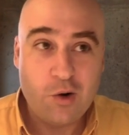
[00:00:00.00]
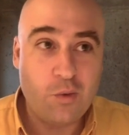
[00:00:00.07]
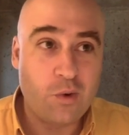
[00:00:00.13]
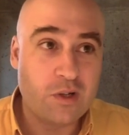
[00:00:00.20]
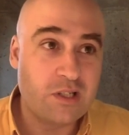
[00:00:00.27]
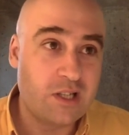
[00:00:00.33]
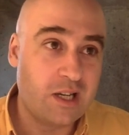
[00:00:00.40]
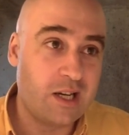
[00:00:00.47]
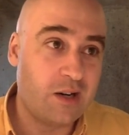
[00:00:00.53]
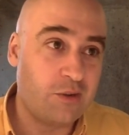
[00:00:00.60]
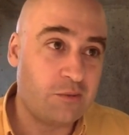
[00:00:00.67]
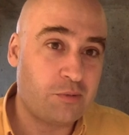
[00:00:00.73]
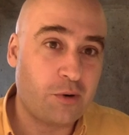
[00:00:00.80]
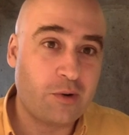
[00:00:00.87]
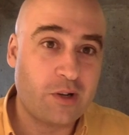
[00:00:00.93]
who wants to get out
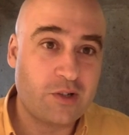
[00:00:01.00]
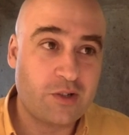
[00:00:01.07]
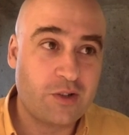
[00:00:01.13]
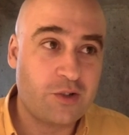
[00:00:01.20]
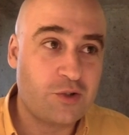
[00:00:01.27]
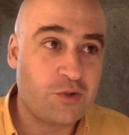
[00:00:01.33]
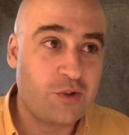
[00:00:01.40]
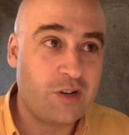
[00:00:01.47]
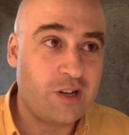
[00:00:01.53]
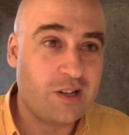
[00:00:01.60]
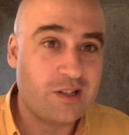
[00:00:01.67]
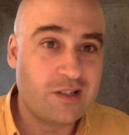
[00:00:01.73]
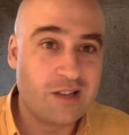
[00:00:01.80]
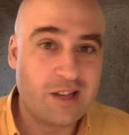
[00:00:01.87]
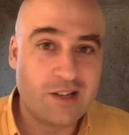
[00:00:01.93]
and protest on the street
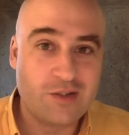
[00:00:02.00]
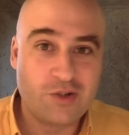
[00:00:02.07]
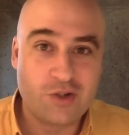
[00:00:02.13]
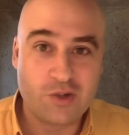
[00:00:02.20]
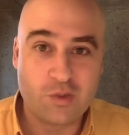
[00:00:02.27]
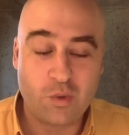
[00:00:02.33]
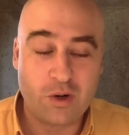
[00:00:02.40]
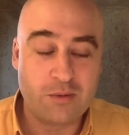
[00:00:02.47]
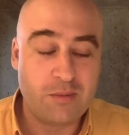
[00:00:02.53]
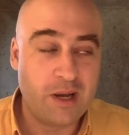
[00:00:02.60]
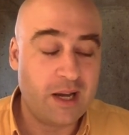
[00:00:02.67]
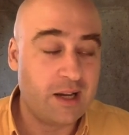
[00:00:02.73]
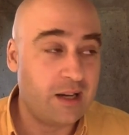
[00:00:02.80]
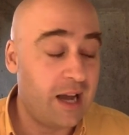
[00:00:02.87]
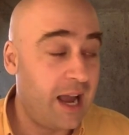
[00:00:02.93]
as just one
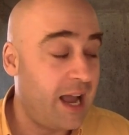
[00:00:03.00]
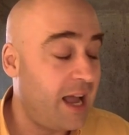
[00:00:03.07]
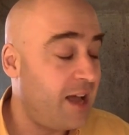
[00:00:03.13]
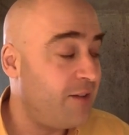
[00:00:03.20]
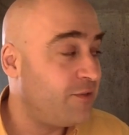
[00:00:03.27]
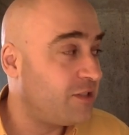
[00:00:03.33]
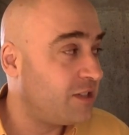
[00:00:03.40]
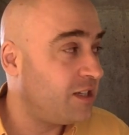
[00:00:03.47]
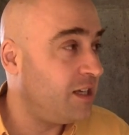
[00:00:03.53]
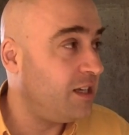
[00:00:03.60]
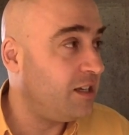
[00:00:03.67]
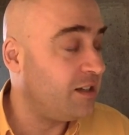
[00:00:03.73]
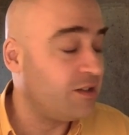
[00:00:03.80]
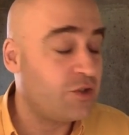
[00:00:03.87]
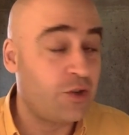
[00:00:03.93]
man? I have
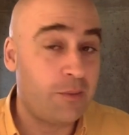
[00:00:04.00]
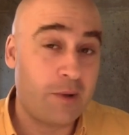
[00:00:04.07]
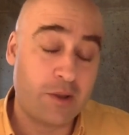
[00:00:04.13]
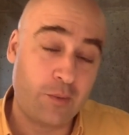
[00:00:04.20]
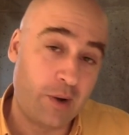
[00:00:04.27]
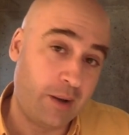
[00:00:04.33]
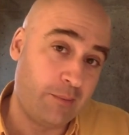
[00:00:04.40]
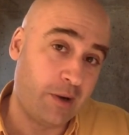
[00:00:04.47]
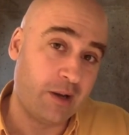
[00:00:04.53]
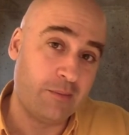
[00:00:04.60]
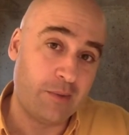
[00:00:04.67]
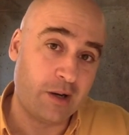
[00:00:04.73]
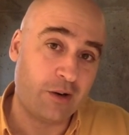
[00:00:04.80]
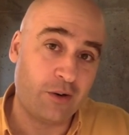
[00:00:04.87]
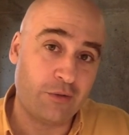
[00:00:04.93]
seen, sorry, by the way,
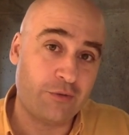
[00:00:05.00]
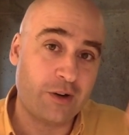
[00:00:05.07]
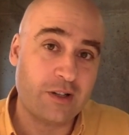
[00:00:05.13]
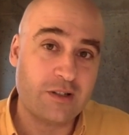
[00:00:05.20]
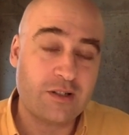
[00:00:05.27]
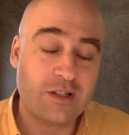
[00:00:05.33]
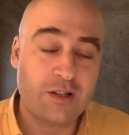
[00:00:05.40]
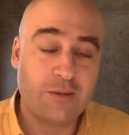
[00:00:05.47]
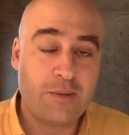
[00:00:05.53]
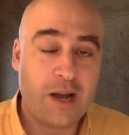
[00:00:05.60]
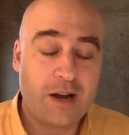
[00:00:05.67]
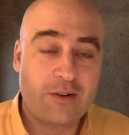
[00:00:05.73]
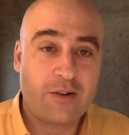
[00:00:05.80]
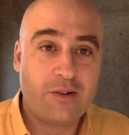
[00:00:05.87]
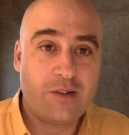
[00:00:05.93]
my girlfriend's in the
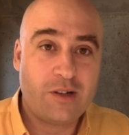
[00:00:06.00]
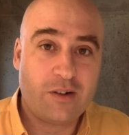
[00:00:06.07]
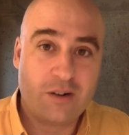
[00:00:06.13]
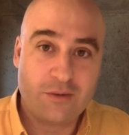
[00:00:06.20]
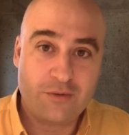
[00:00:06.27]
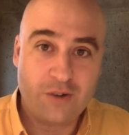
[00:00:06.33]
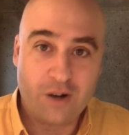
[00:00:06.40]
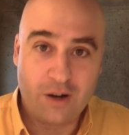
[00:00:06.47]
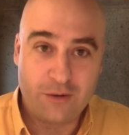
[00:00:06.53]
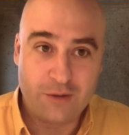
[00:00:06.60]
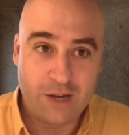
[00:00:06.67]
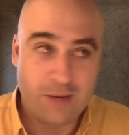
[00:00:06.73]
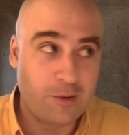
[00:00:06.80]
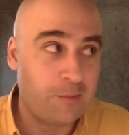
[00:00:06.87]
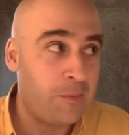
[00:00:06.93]
background here off
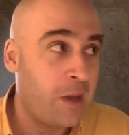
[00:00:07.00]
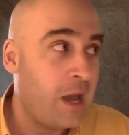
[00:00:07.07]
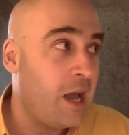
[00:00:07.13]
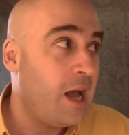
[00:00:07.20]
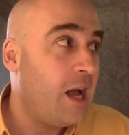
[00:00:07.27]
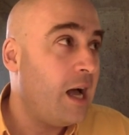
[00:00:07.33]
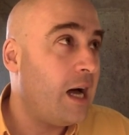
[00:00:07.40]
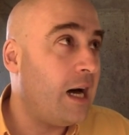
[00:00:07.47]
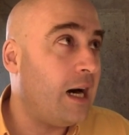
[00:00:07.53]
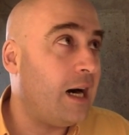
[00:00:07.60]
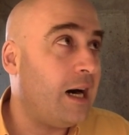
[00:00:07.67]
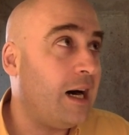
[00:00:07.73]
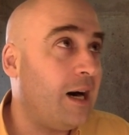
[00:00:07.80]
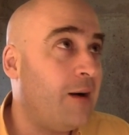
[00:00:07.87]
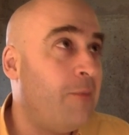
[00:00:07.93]
camera,
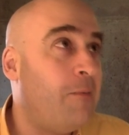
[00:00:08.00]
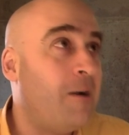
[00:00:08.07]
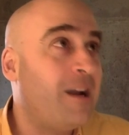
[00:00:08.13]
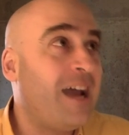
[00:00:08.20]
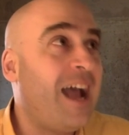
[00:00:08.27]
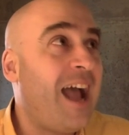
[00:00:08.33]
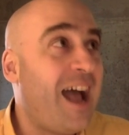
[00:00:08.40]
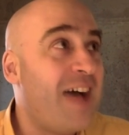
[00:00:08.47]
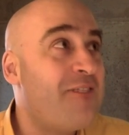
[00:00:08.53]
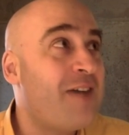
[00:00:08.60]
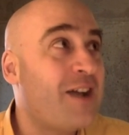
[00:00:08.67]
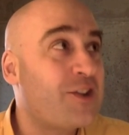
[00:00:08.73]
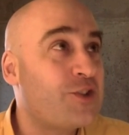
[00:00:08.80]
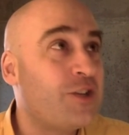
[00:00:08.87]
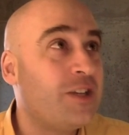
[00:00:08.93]
but I have
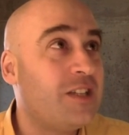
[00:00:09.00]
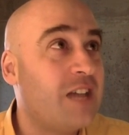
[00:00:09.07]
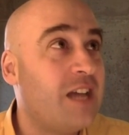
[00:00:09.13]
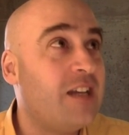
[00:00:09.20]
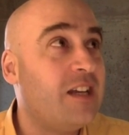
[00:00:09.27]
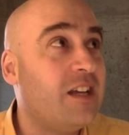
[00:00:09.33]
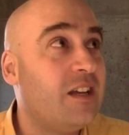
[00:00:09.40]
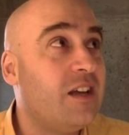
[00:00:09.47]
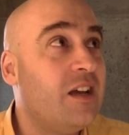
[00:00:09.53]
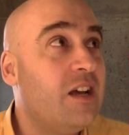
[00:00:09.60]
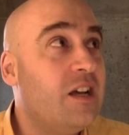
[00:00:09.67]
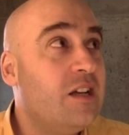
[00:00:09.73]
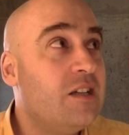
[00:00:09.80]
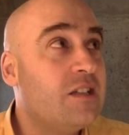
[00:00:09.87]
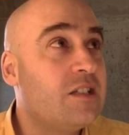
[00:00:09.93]
actually attended
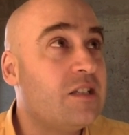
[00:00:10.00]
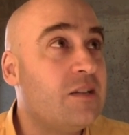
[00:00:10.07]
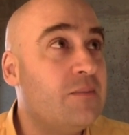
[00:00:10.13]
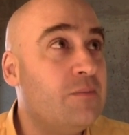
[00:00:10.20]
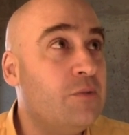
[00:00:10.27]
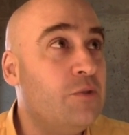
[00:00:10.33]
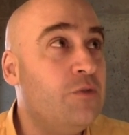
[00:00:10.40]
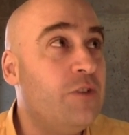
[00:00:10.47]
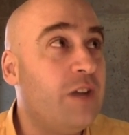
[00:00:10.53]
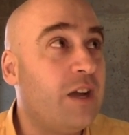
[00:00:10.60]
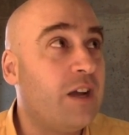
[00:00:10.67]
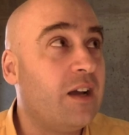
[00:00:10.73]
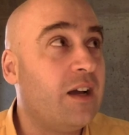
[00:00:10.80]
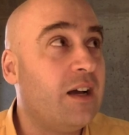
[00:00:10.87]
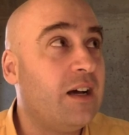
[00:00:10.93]
some
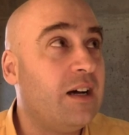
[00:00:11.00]
moving